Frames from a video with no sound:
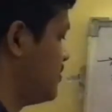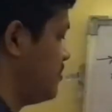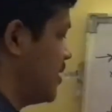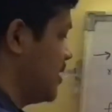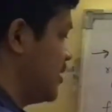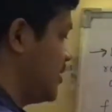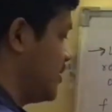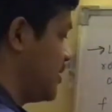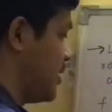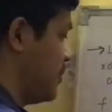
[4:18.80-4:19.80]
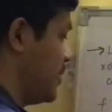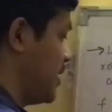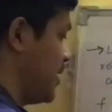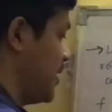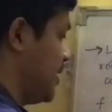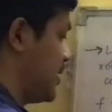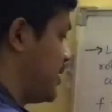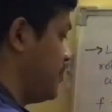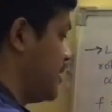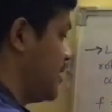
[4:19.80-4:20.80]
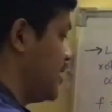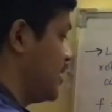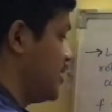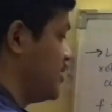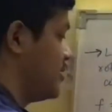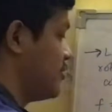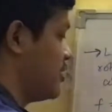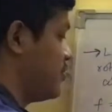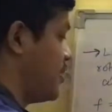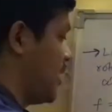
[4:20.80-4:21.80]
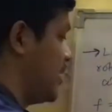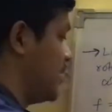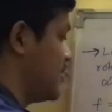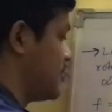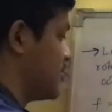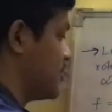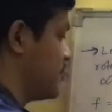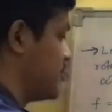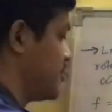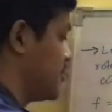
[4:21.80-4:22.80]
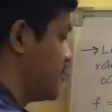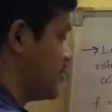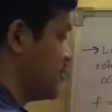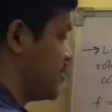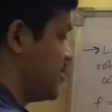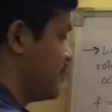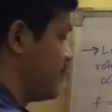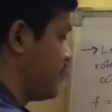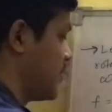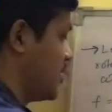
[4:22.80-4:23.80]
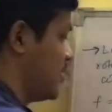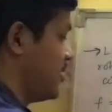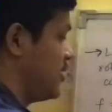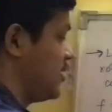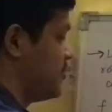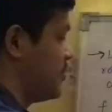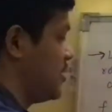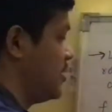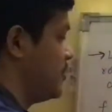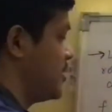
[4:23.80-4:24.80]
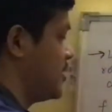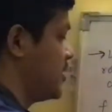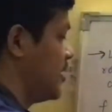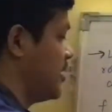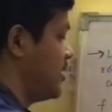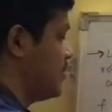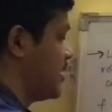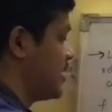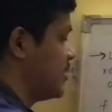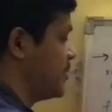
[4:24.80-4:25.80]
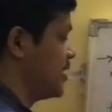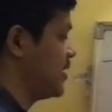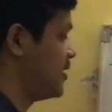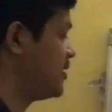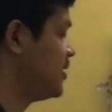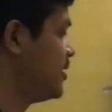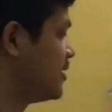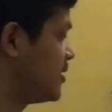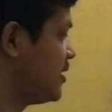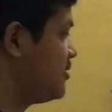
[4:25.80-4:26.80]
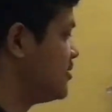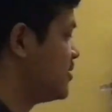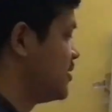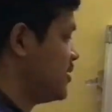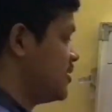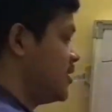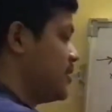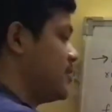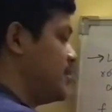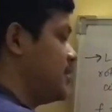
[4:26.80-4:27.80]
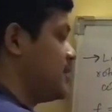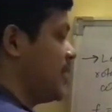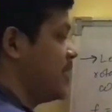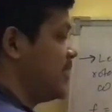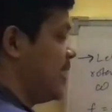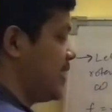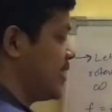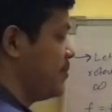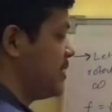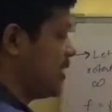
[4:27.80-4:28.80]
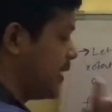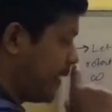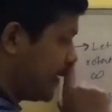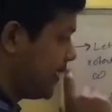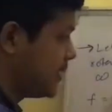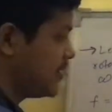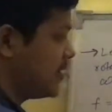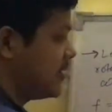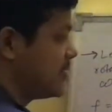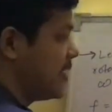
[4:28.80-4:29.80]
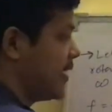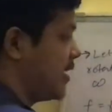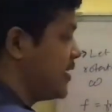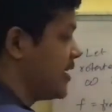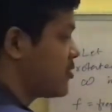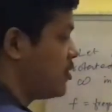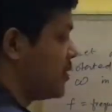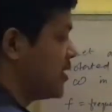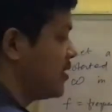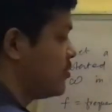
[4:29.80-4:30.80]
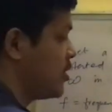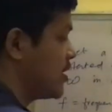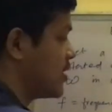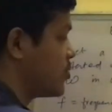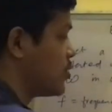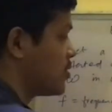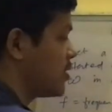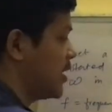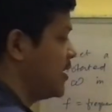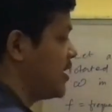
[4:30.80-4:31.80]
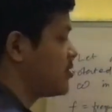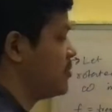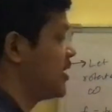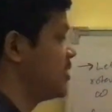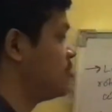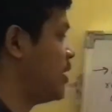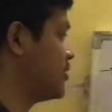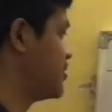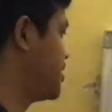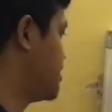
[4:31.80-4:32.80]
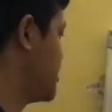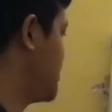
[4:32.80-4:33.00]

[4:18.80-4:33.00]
by capital A. Capital A is equal to pi L square, suppose. Okay. Let me represent the area by capital A. Now here this area capital A is the area covered in one rotation,